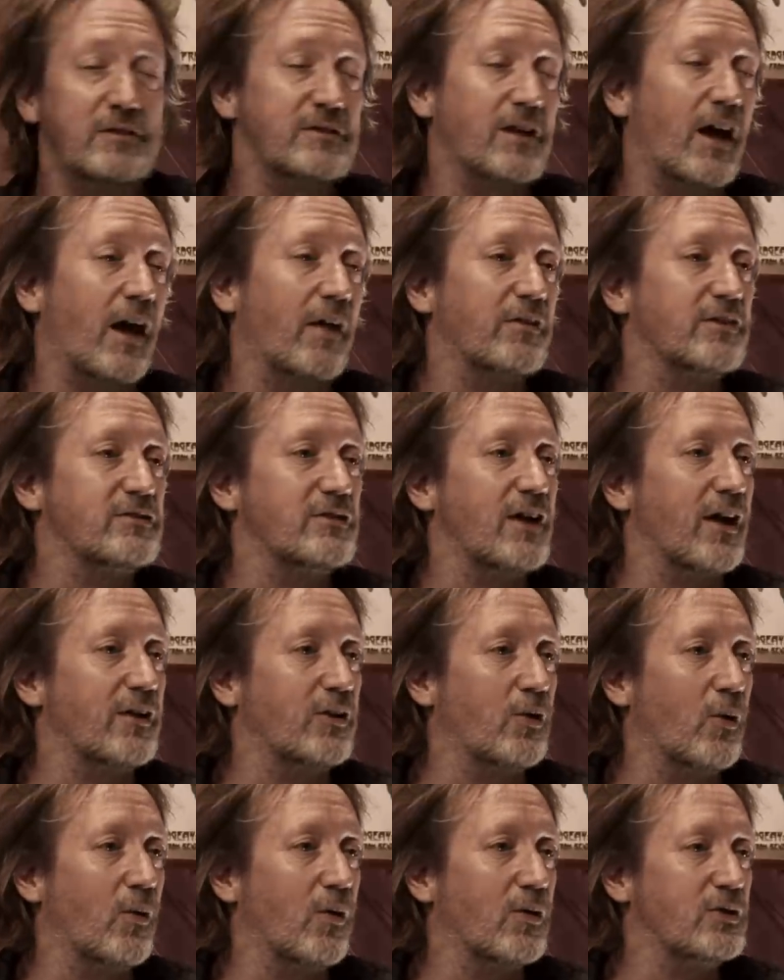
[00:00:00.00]
a style that's not
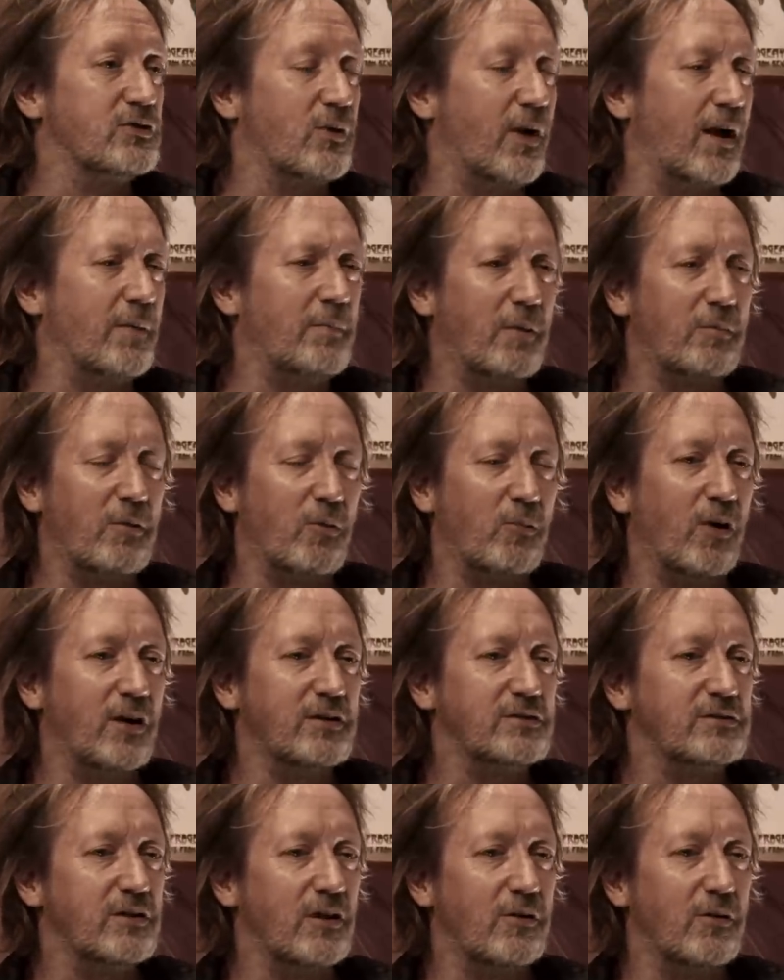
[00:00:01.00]
yours. Or I remember
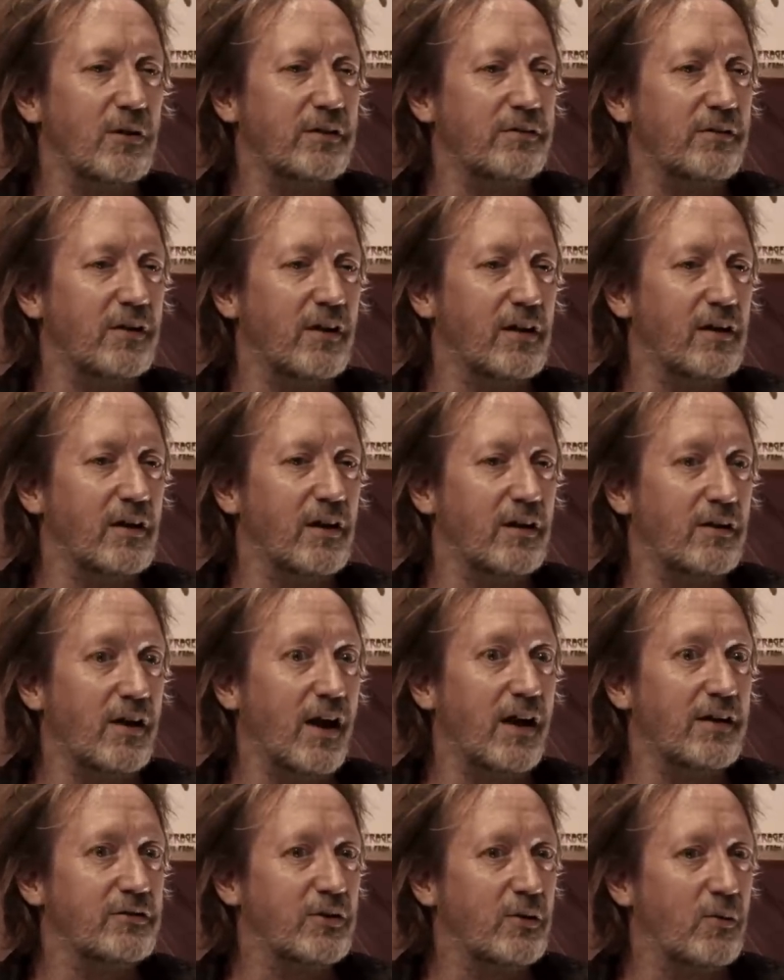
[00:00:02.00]
once learning a uh,
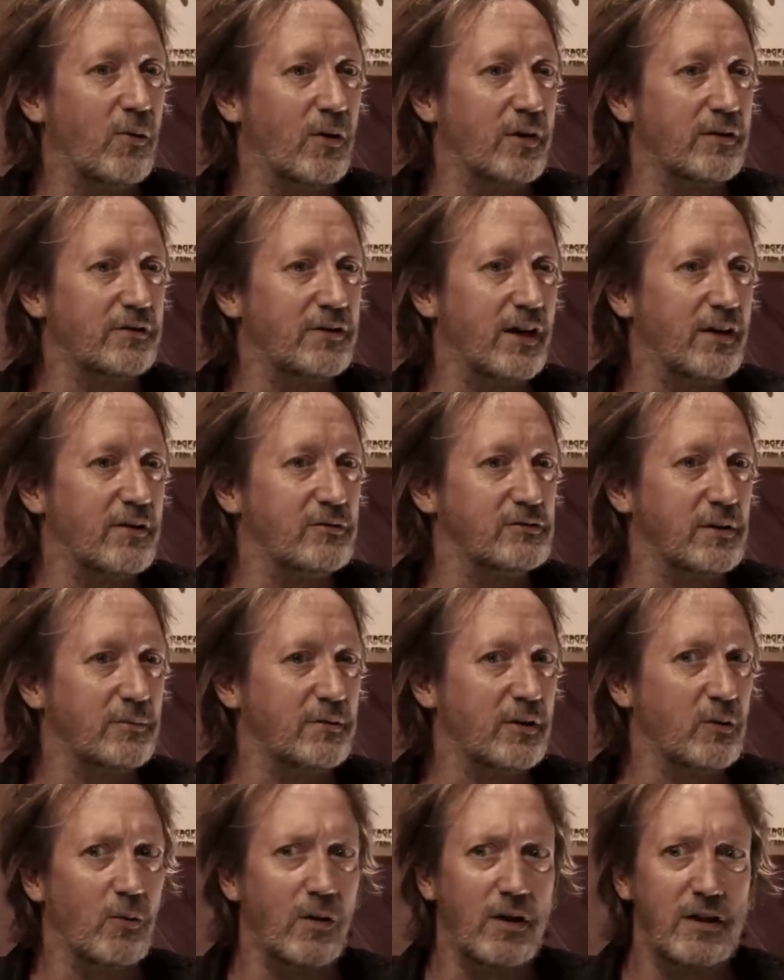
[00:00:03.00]
ninth chord at the end of
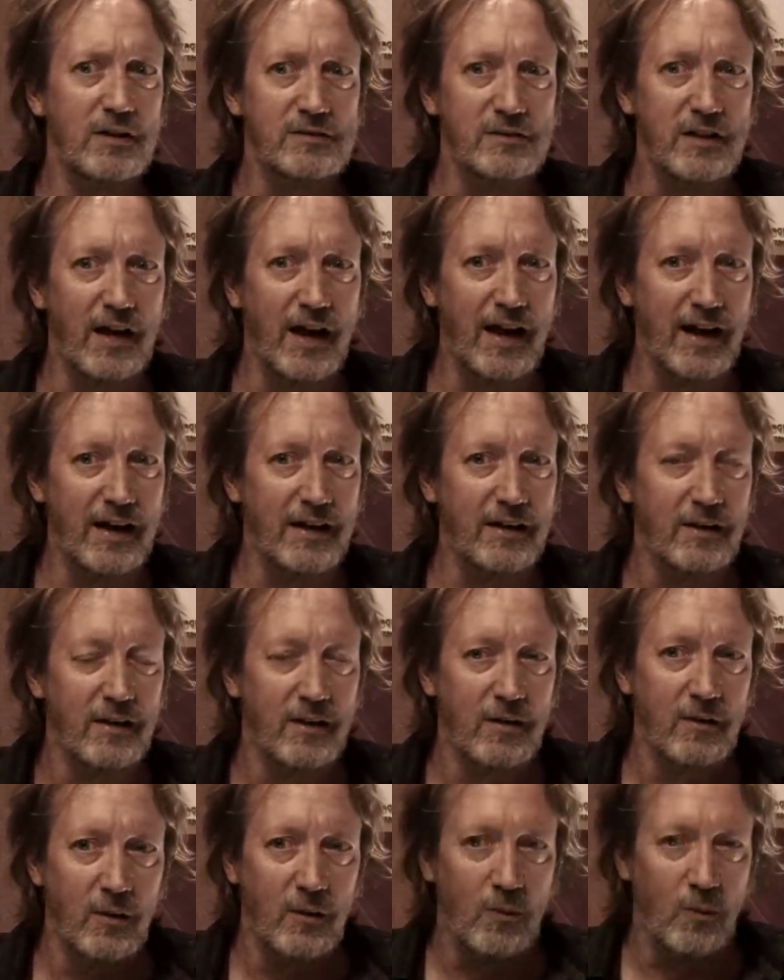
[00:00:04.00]
something. What is that?
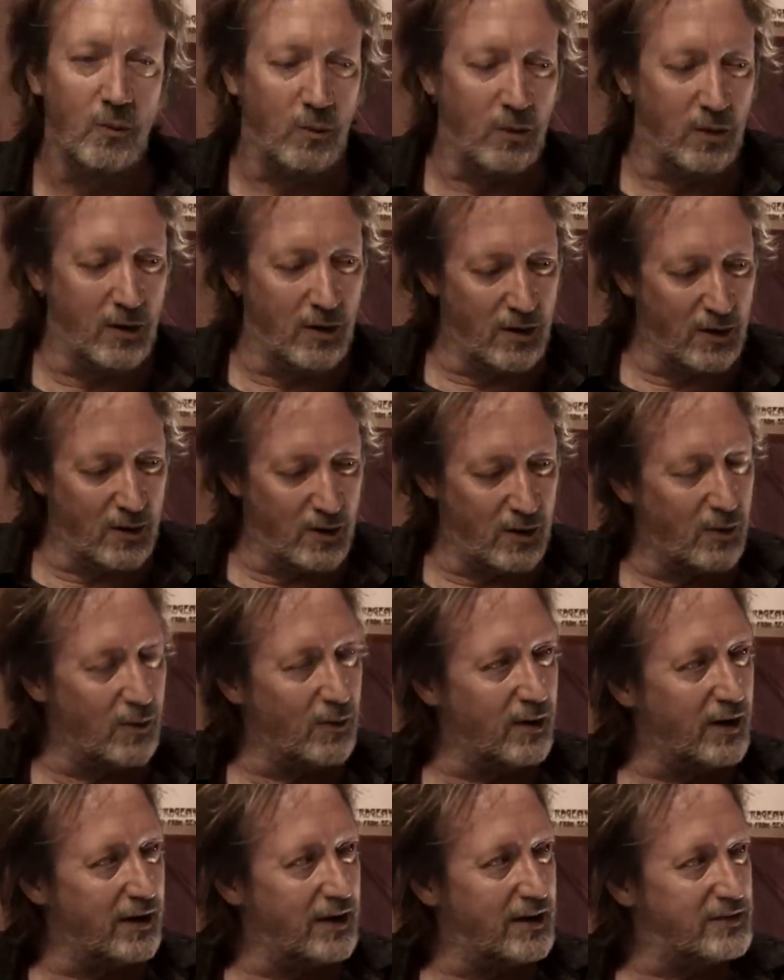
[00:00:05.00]

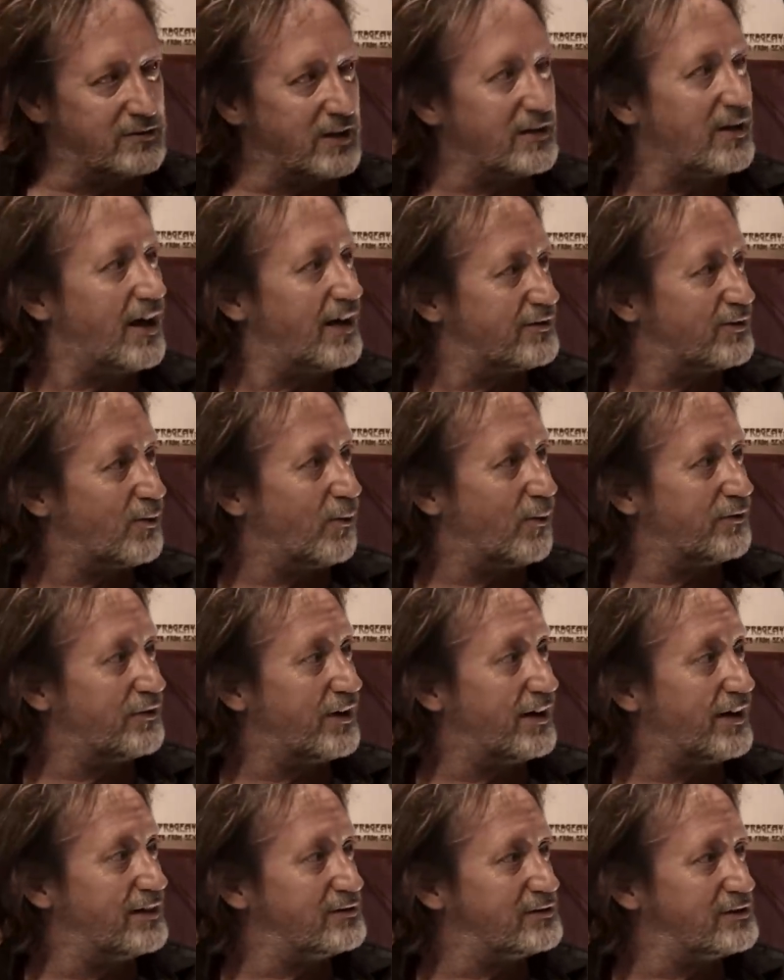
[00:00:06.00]
Whoa! And it's a ninth chord
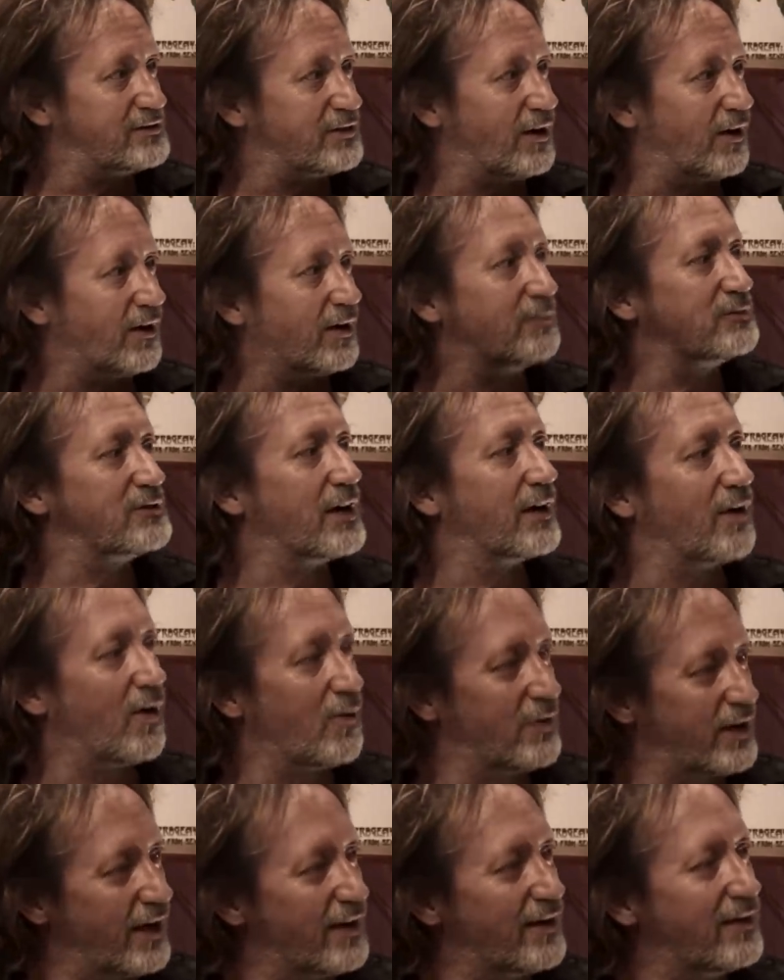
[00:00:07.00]
that ends a song. Sure. It's like
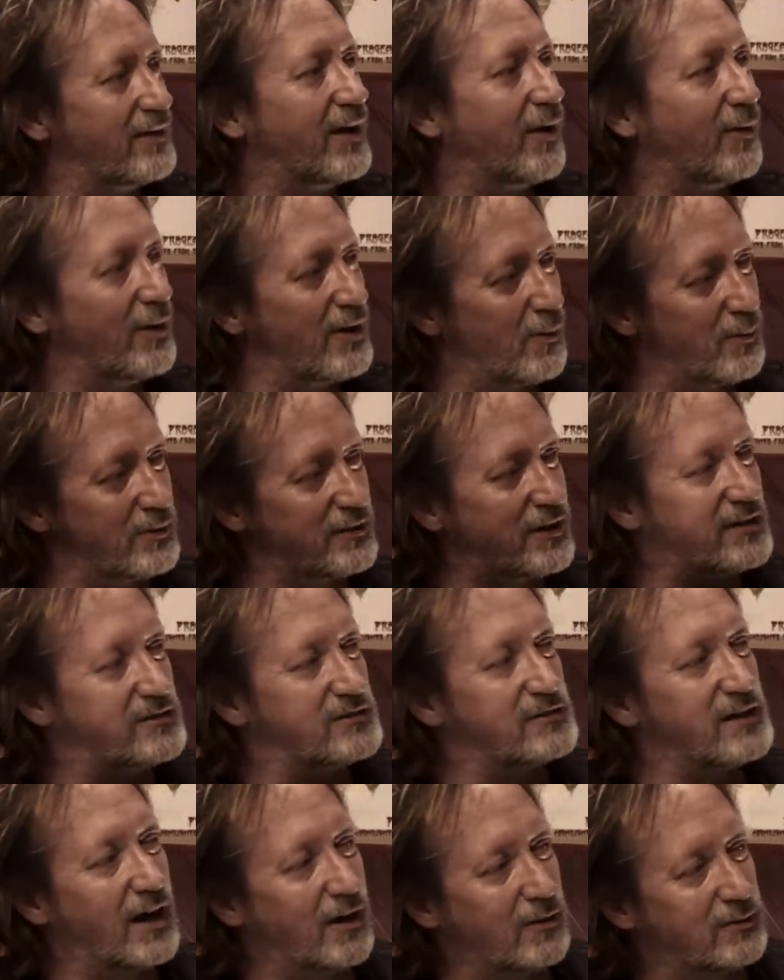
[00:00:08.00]
okay, now I know what that
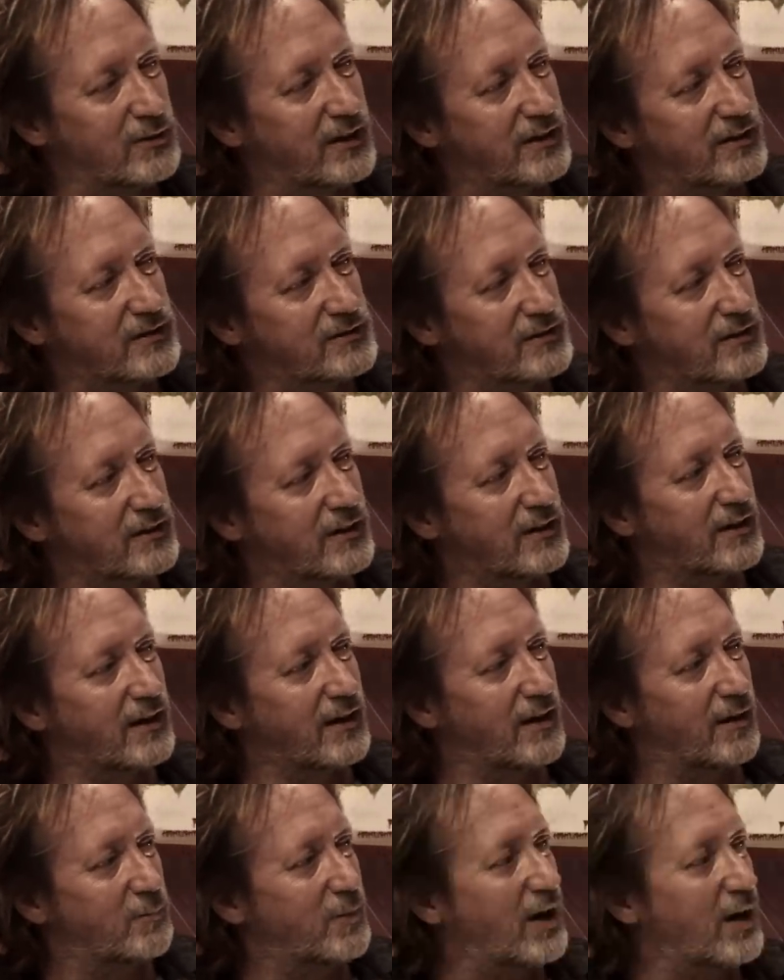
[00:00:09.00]
sound is. Yeah.
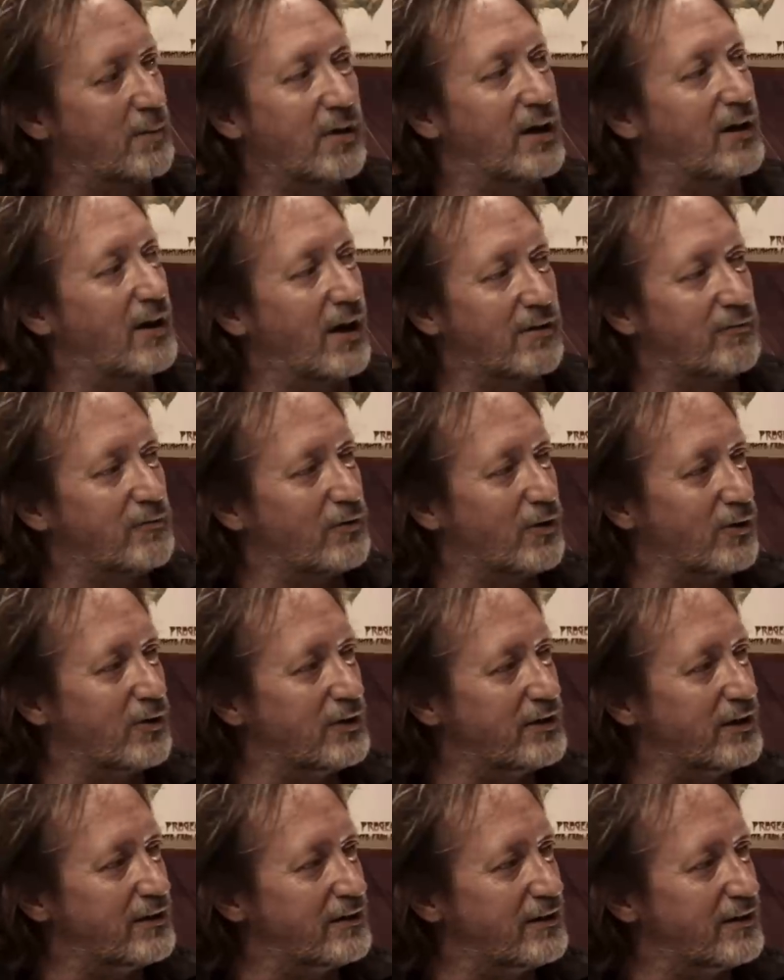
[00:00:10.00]
But I might not have
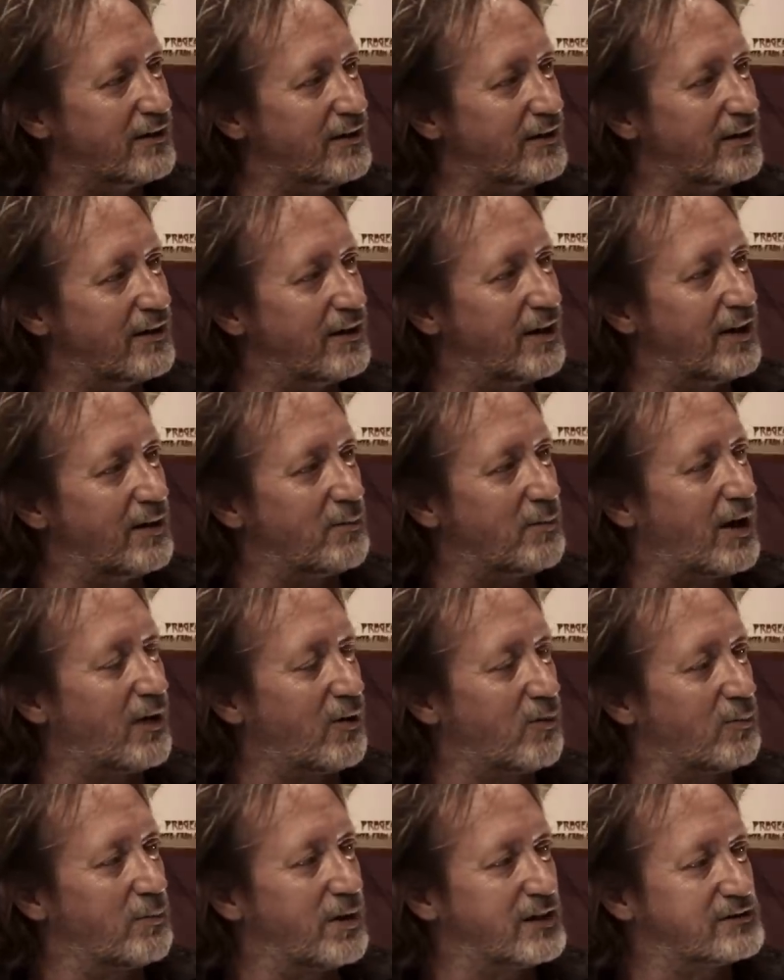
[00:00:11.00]
learned it in my
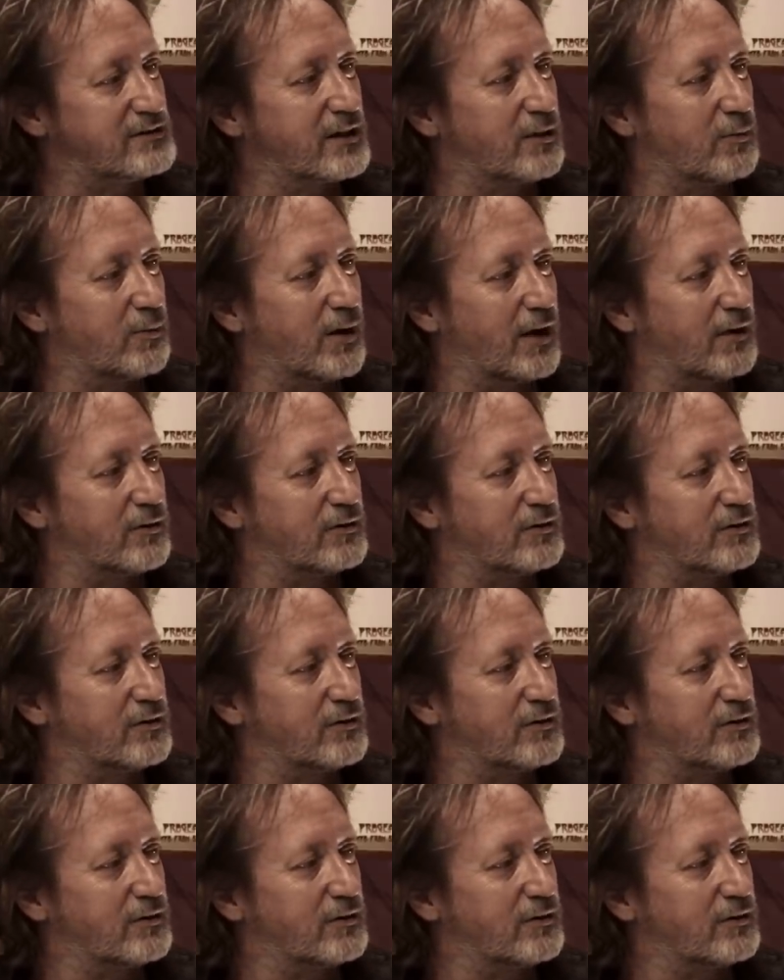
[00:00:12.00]
own messing around.